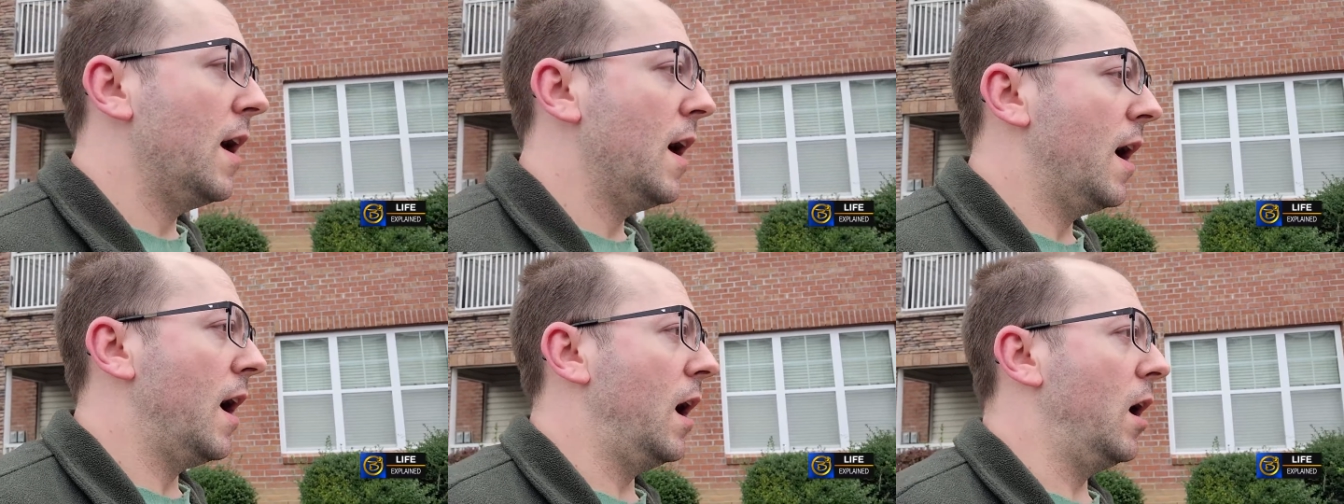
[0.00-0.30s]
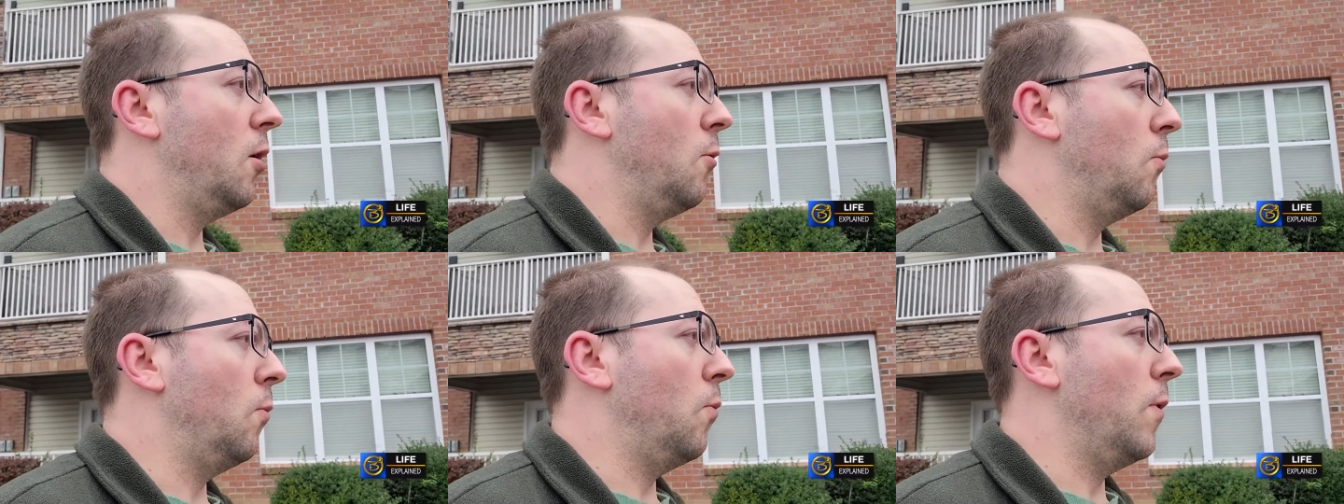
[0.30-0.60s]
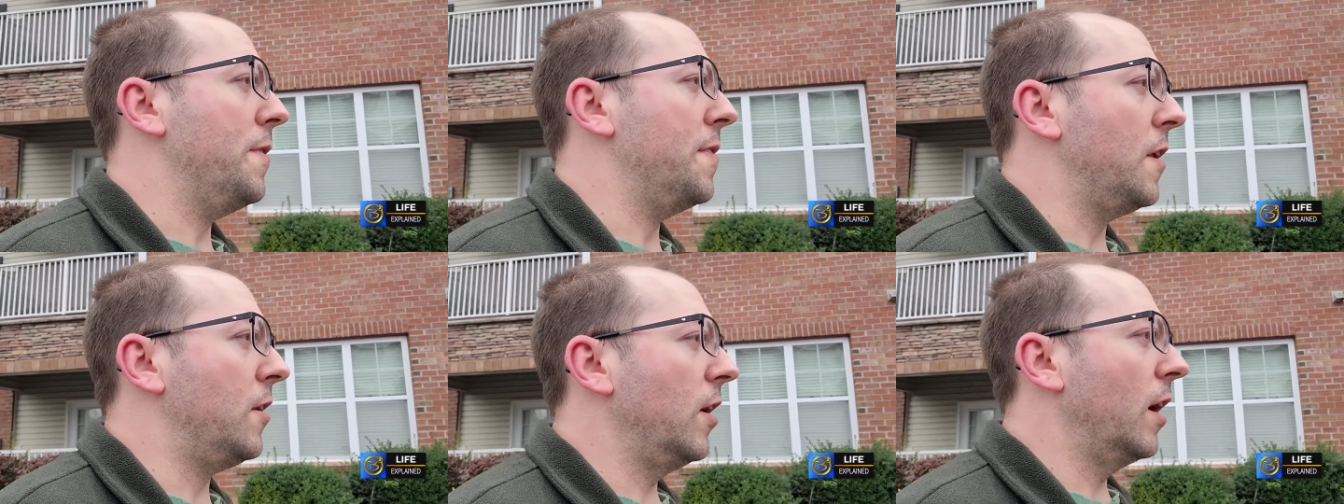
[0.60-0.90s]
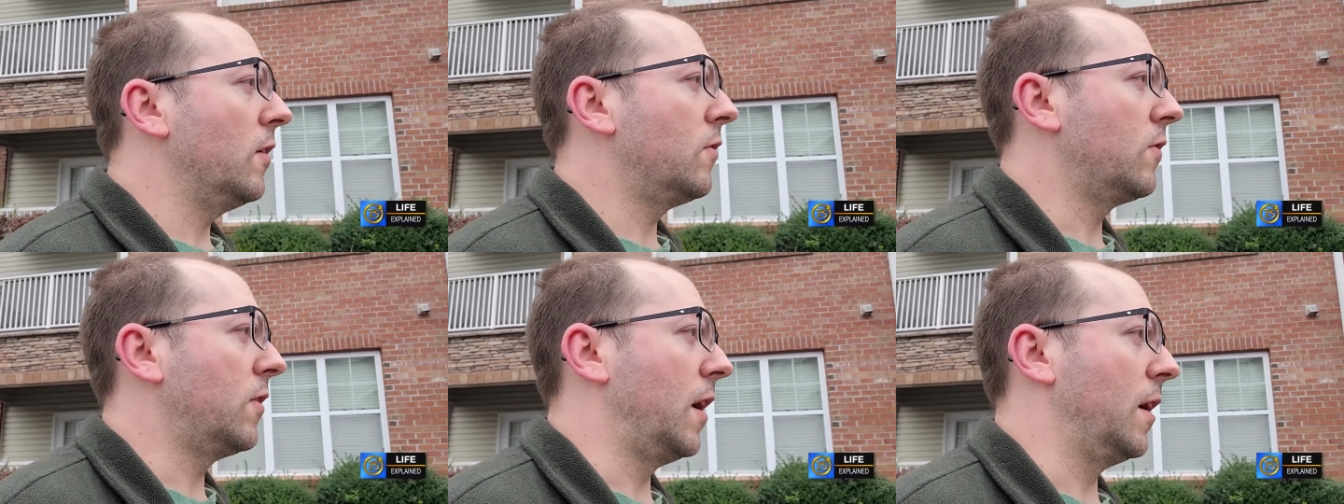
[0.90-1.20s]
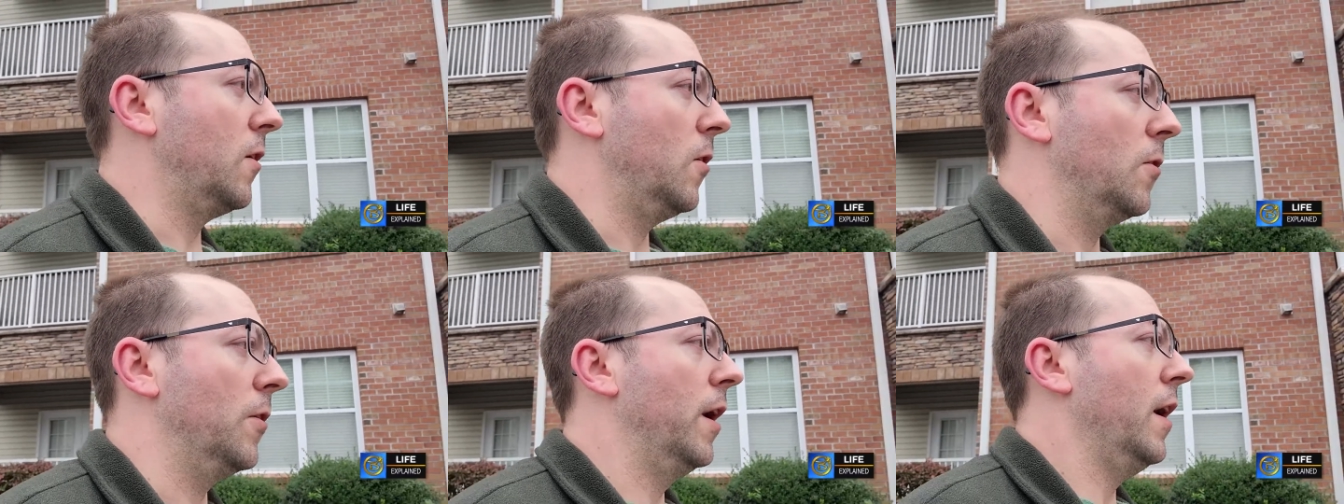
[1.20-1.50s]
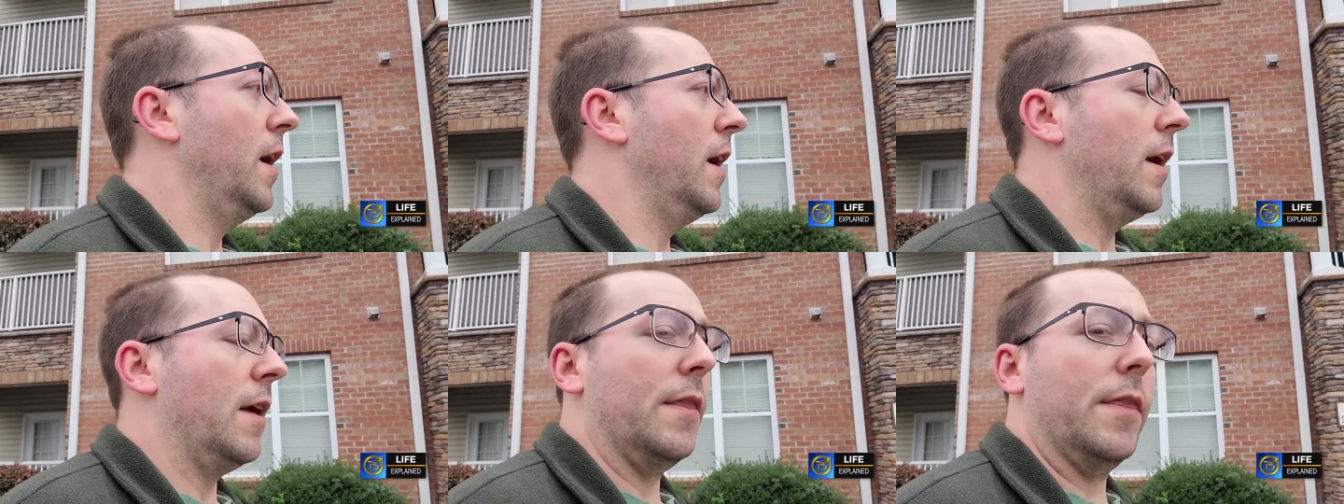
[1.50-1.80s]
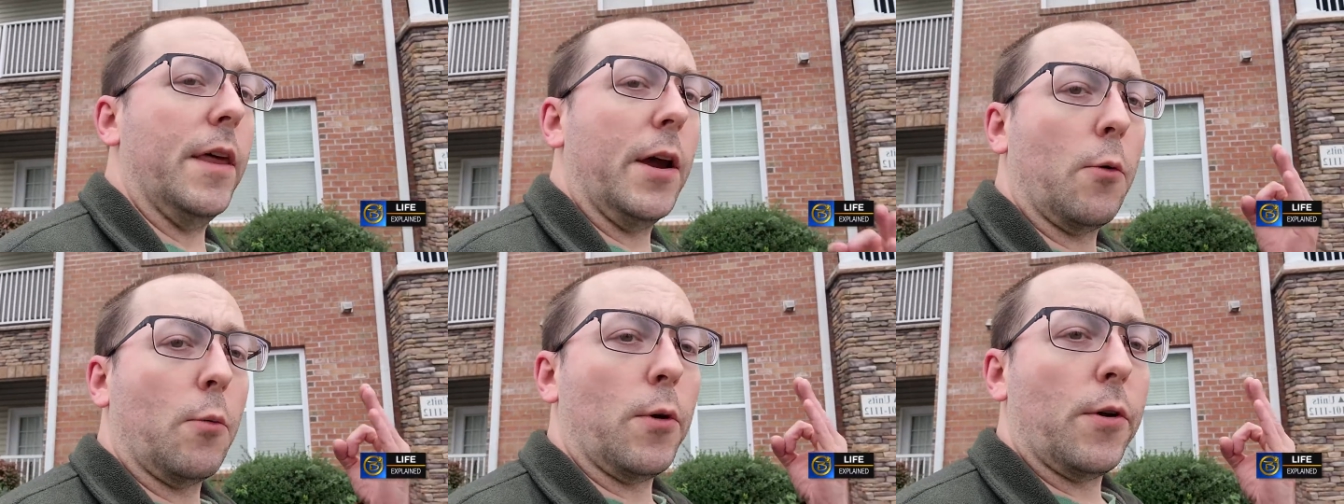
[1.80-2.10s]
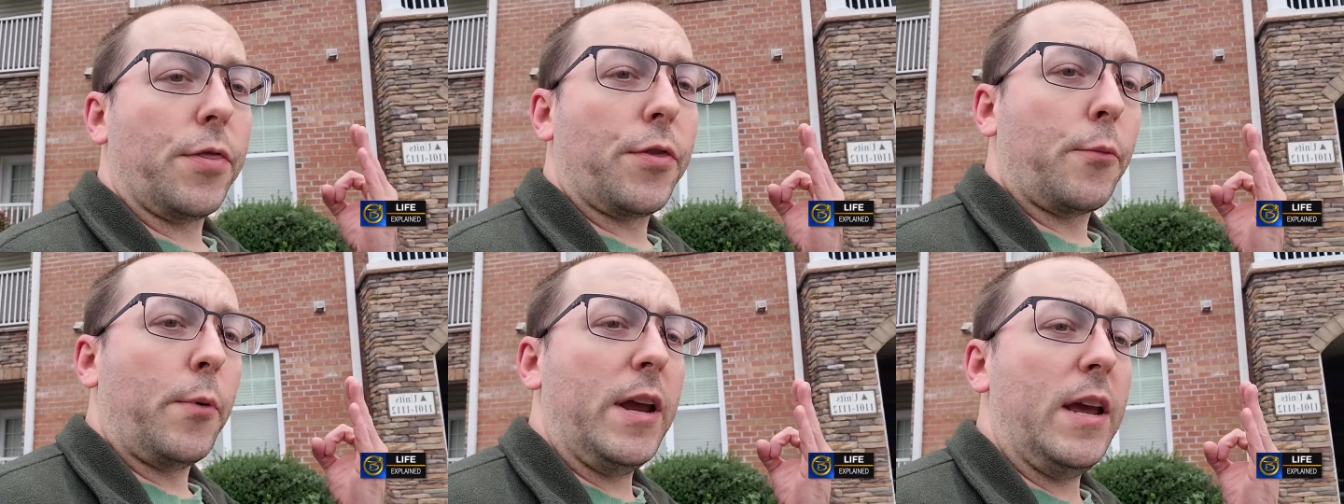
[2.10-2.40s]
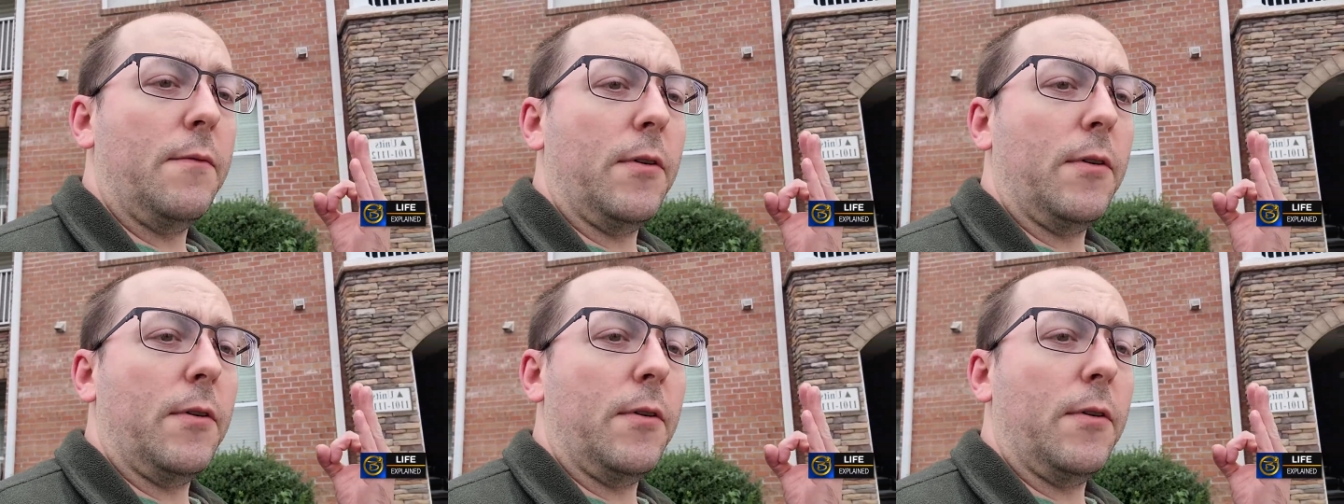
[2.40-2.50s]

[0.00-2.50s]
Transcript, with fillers: uh, when the dust settled, there were three